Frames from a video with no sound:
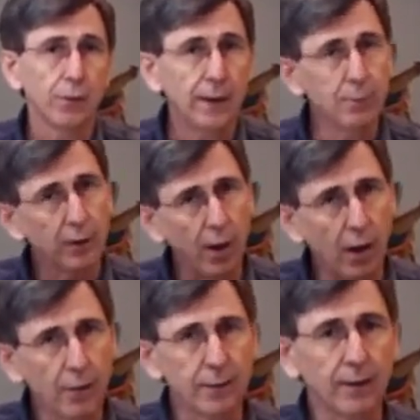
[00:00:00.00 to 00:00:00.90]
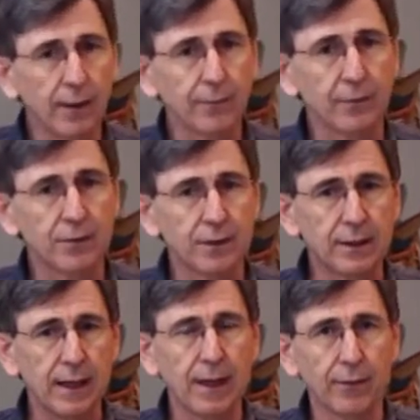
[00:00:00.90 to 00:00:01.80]
they put all of their efforts
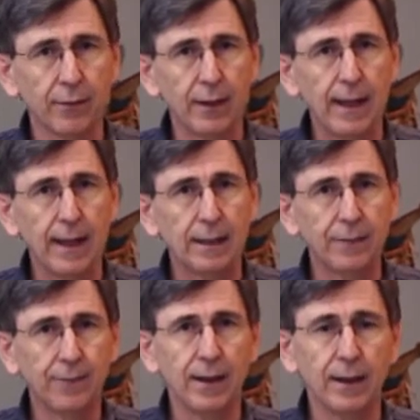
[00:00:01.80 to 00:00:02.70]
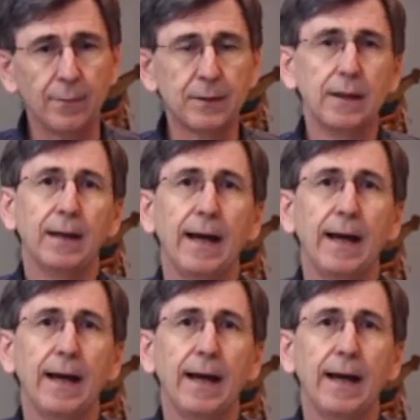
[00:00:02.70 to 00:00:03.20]
together and developed